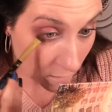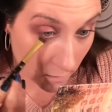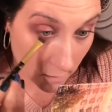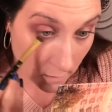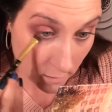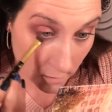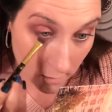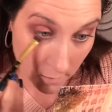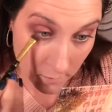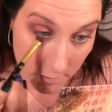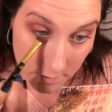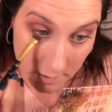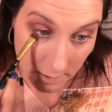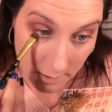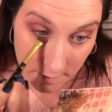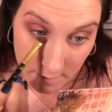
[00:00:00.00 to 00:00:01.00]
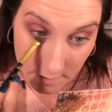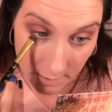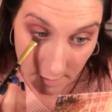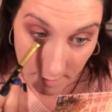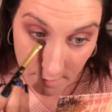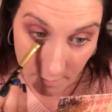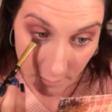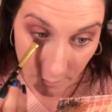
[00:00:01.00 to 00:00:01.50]
I always like to
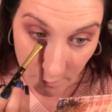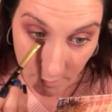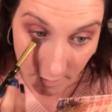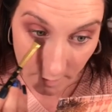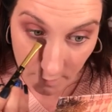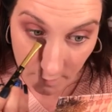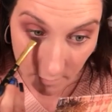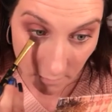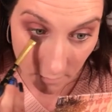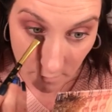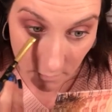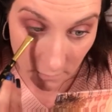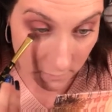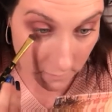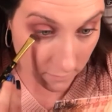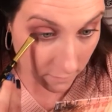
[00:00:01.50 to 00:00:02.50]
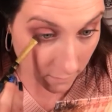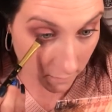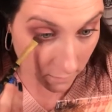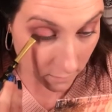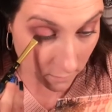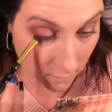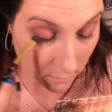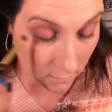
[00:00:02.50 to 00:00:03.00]
kind of bring it all
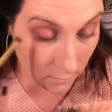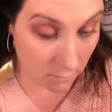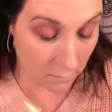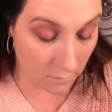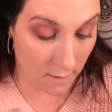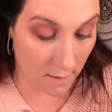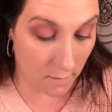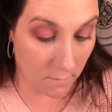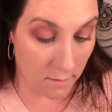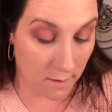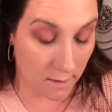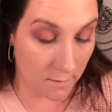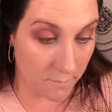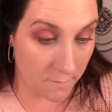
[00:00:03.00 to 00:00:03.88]
together that way.